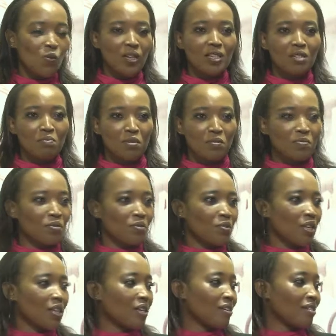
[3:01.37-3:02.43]
what people
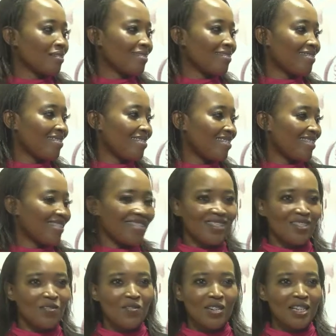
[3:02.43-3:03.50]
really,
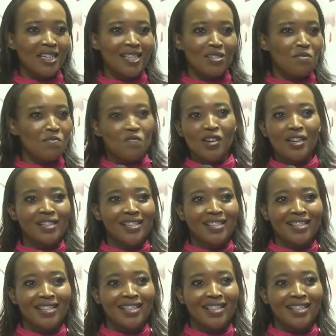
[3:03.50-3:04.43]
what the fans,